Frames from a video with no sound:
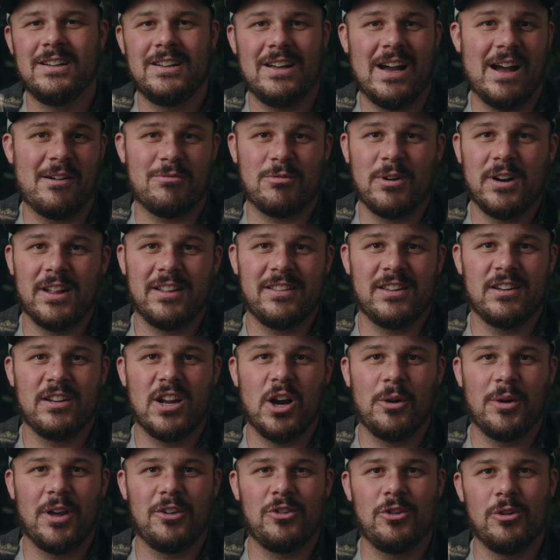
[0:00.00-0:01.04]
I've run into
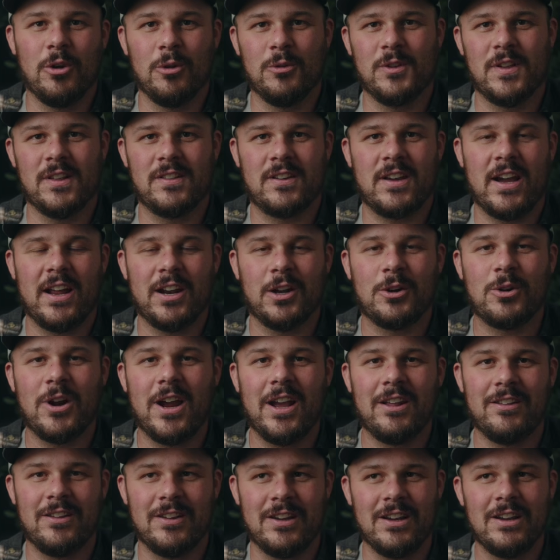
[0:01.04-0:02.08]
no issues. It's kind of
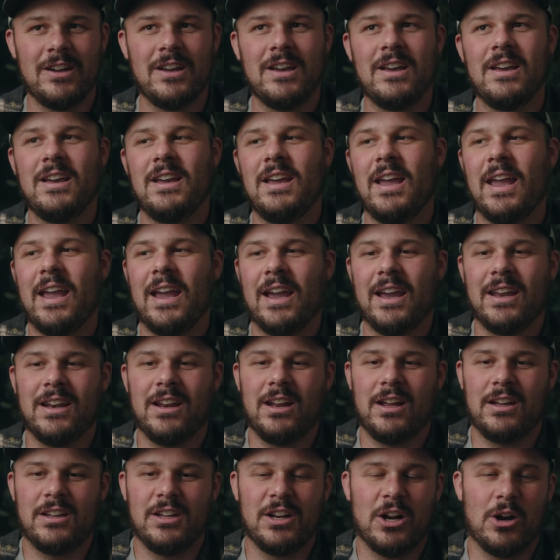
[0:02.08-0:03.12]
crazy.
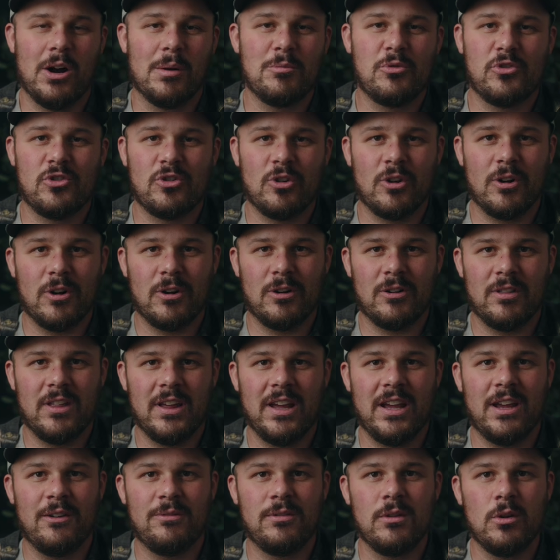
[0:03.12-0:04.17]
And you know, I'm sure
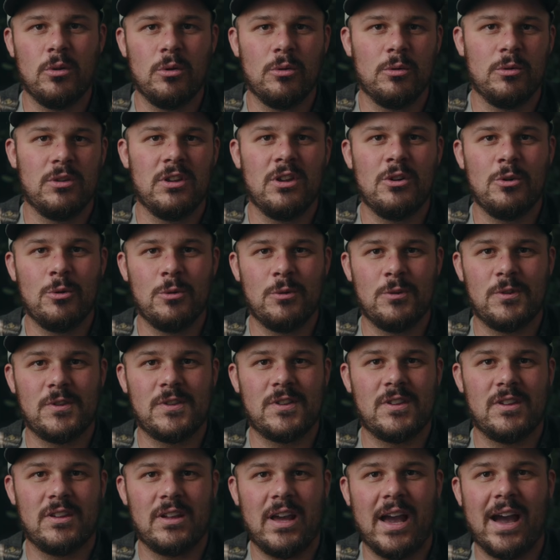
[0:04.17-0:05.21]
that if you
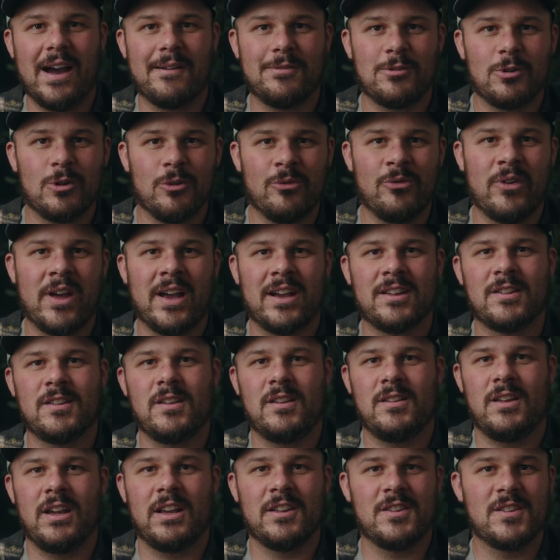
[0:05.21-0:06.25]
used After Effects
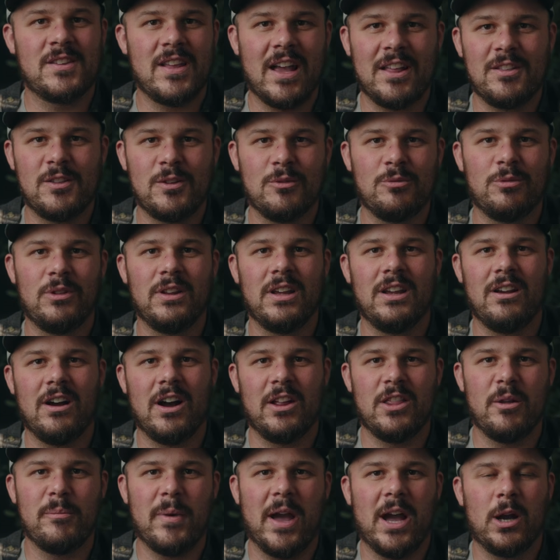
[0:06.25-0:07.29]
extensively
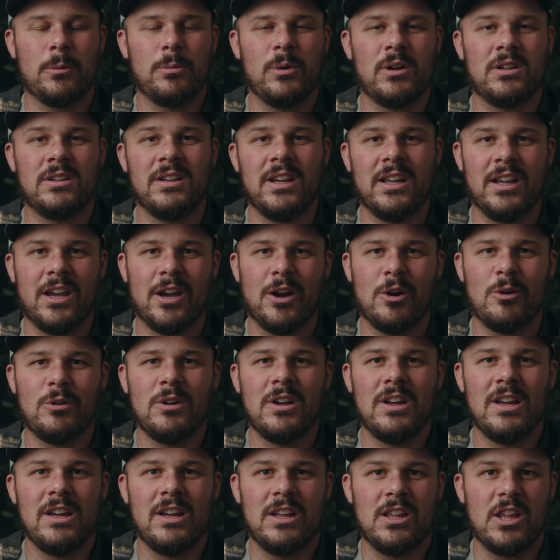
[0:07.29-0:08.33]
on the MacBook Neo,
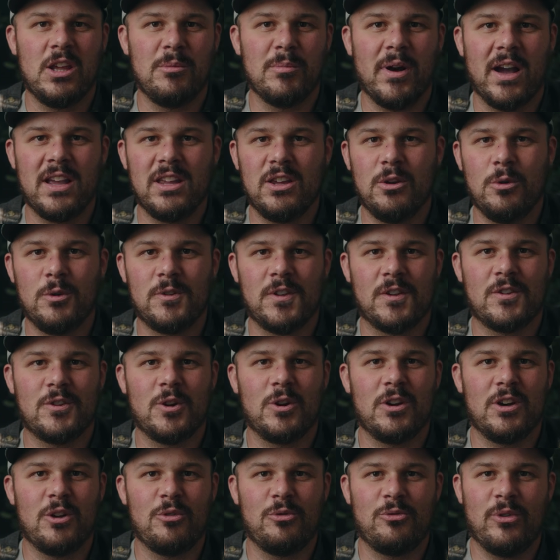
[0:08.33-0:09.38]
you might use a
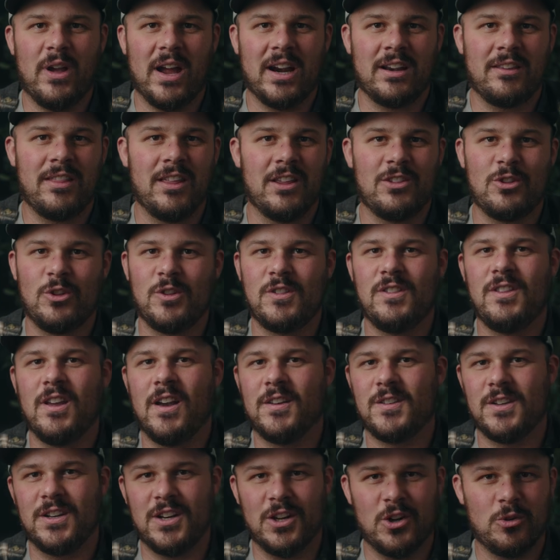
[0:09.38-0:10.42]
certain effect that just
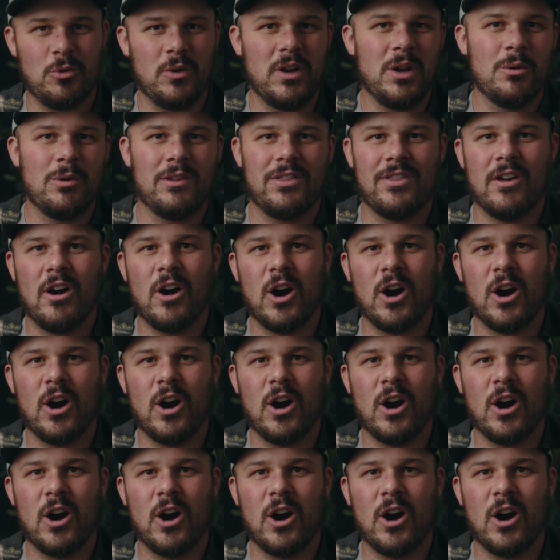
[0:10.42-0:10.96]
doesn't agree with the